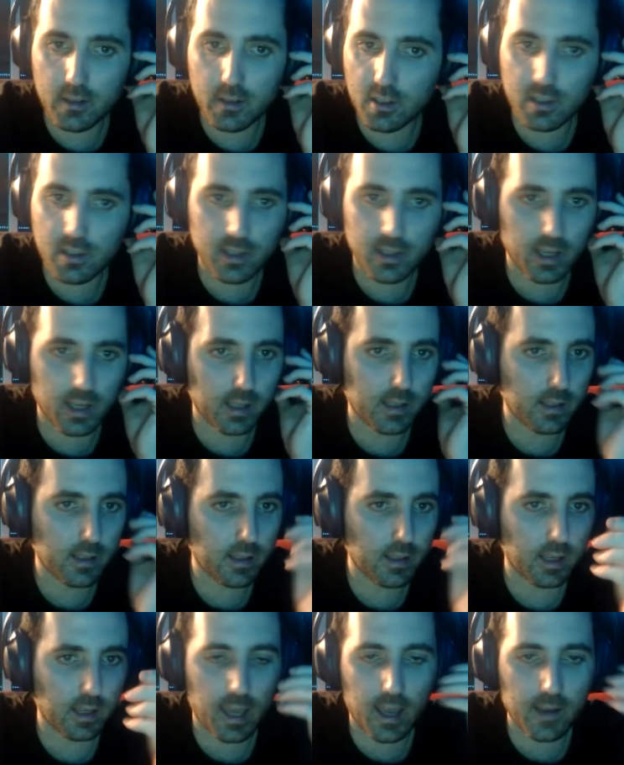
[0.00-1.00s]
tend to just like
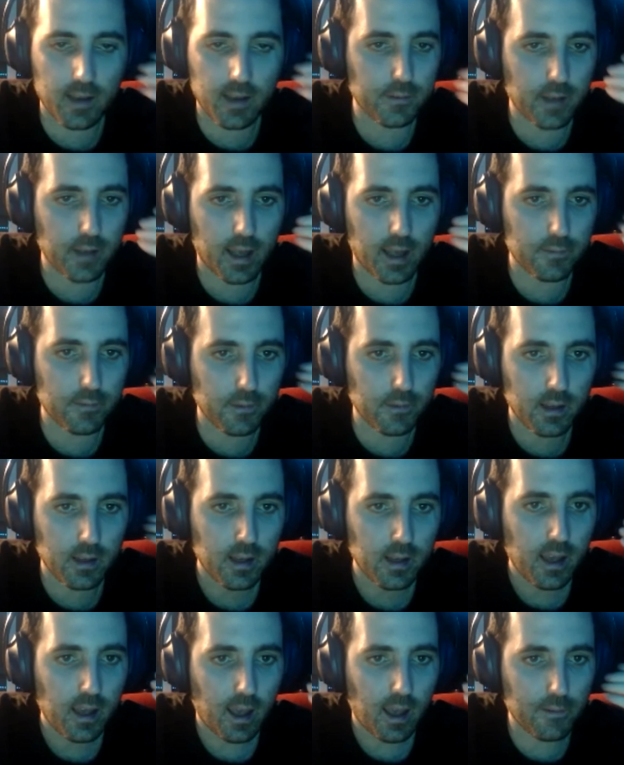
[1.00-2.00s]
have
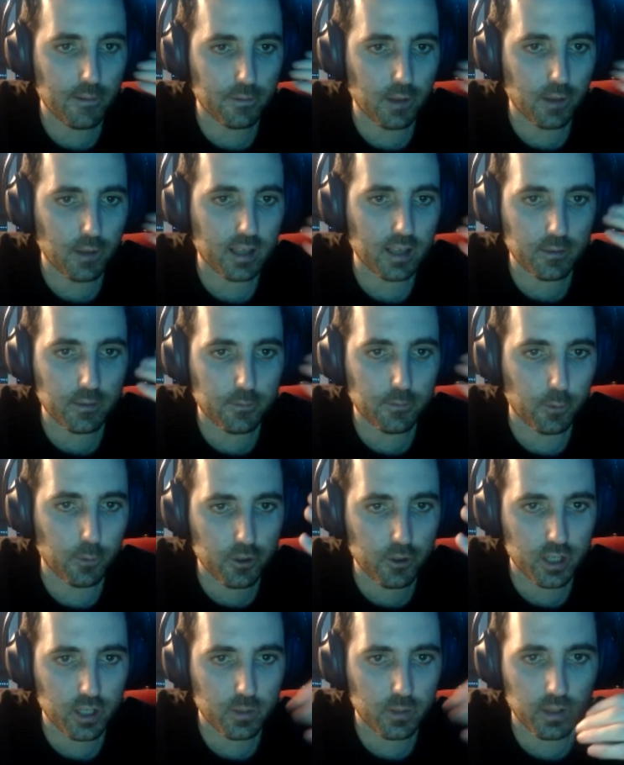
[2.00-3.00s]
luck and
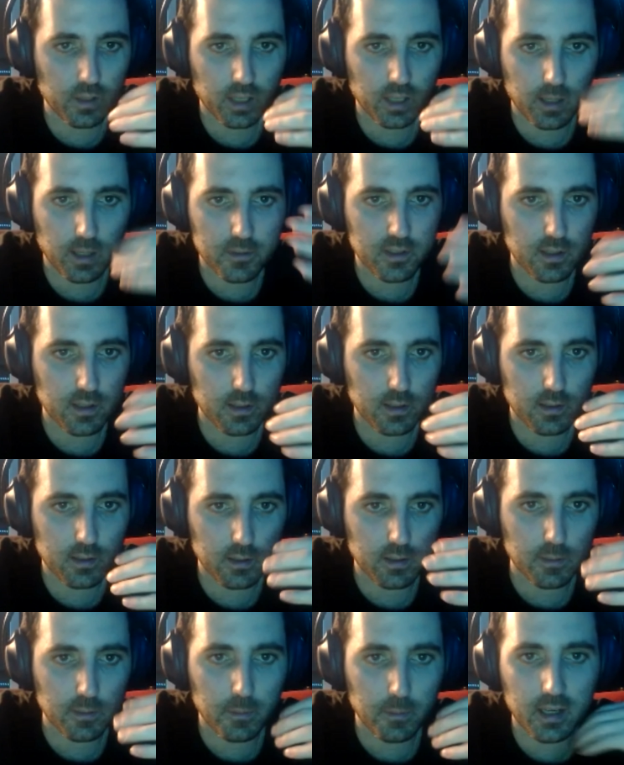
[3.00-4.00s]
fortune when it comes to
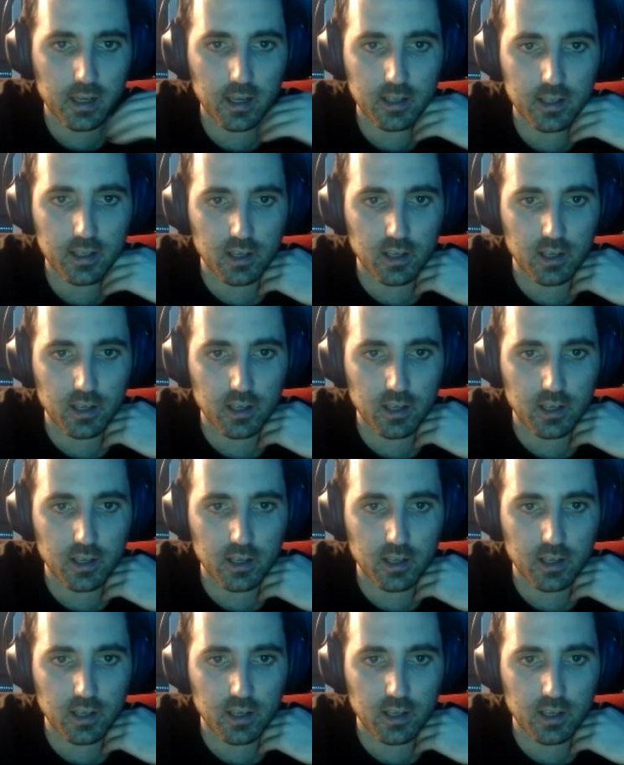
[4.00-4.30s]
money.